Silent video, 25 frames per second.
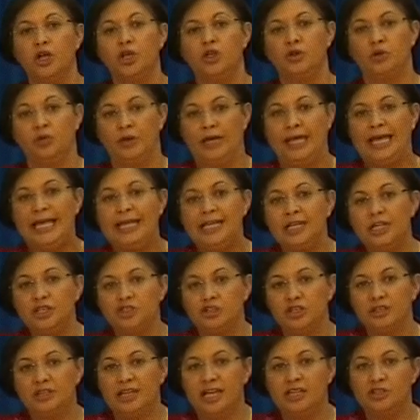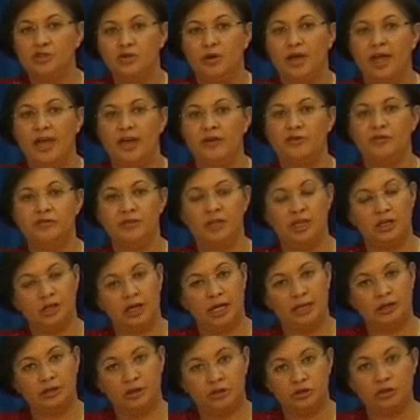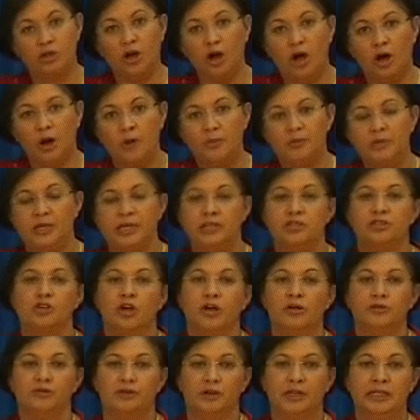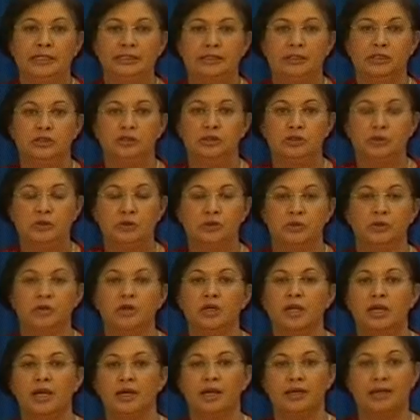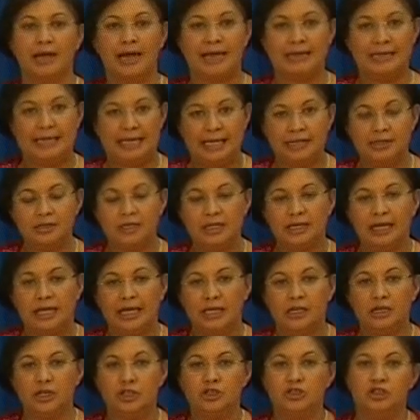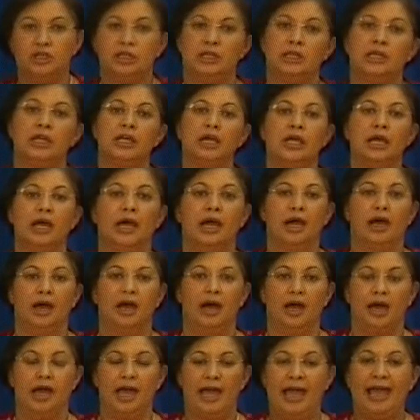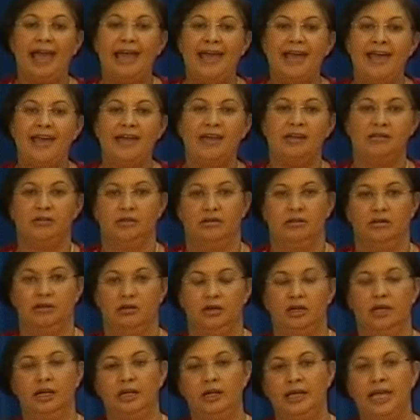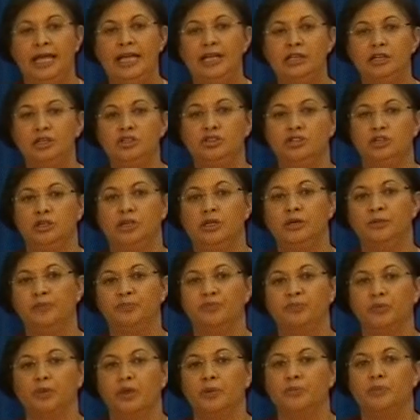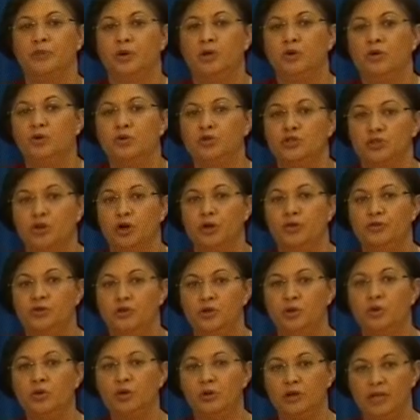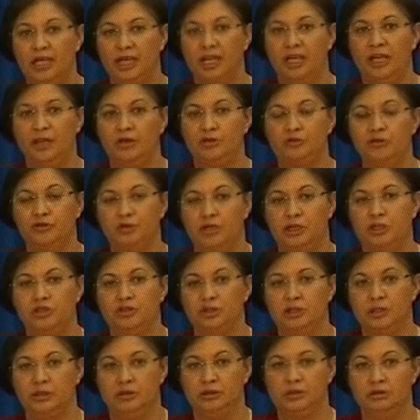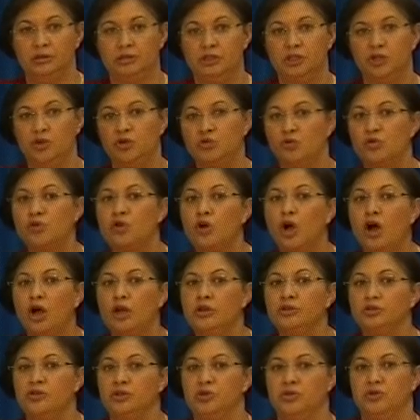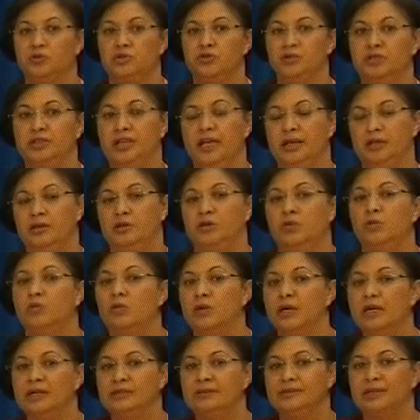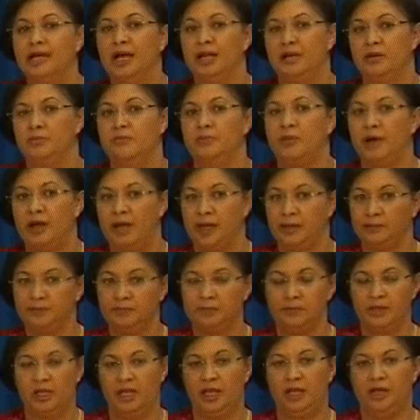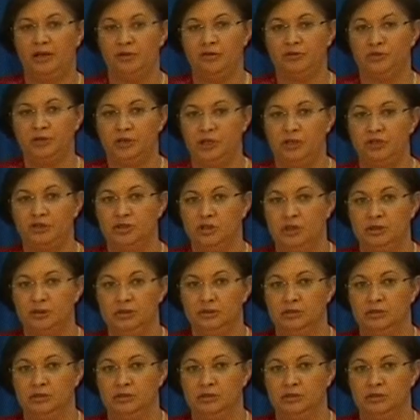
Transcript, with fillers: your energy that you have then at the top gets converted to kinetic energy and energy because of your air friction. So you can't use that, the work done by air friction.